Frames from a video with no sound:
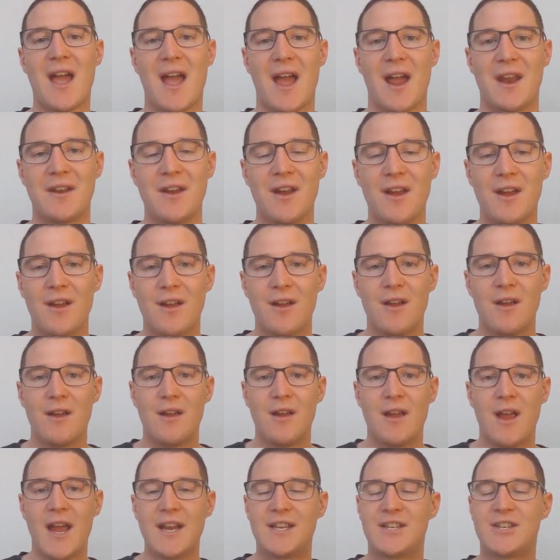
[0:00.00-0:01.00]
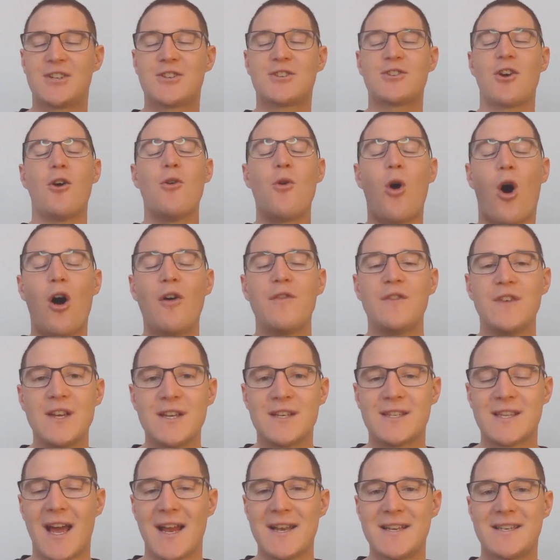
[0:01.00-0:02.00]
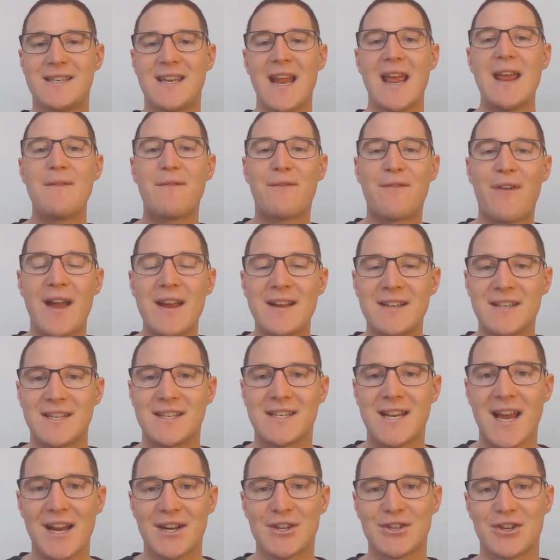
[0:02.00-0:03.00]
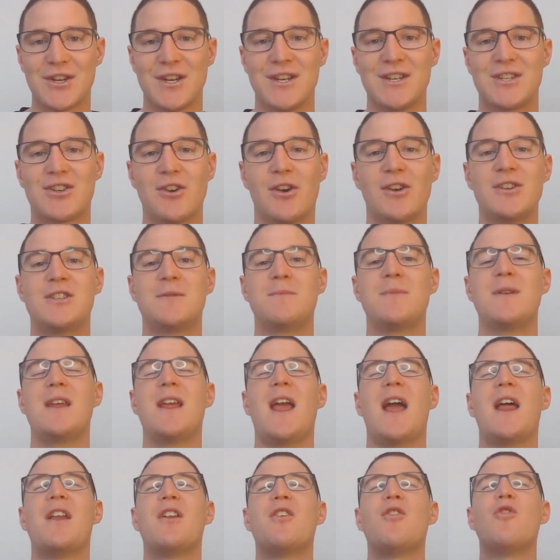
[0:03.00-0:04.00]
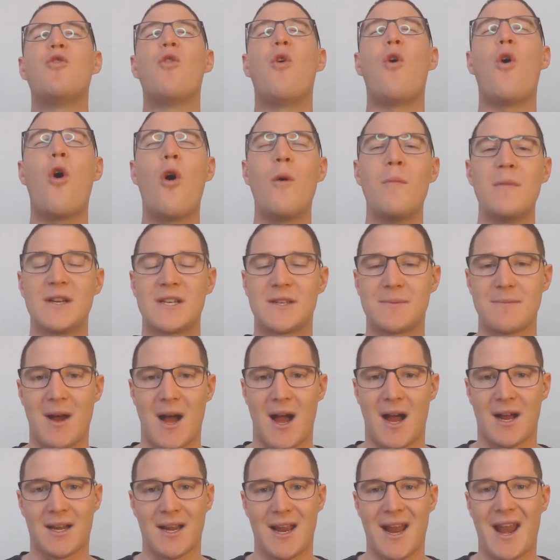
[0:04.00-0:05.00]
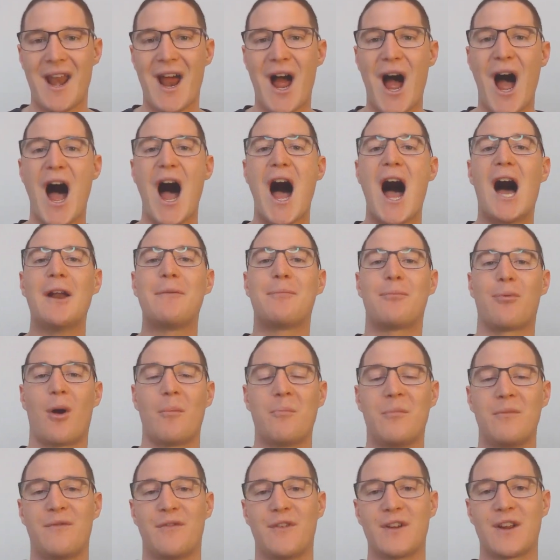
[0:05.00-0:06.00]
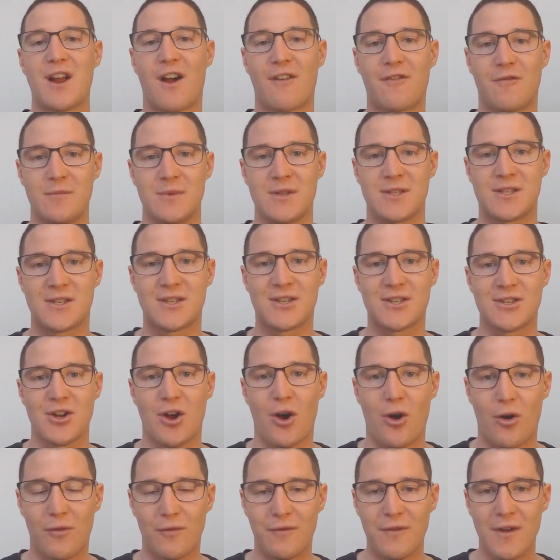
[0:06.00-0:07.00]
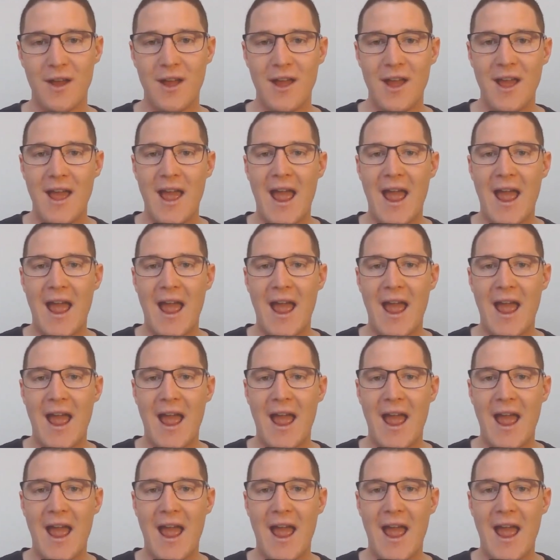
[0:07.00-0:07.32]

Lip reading: ahead, it's so obvious that deepfake detection is going to be an enormous market and a hard problem for governments to solve.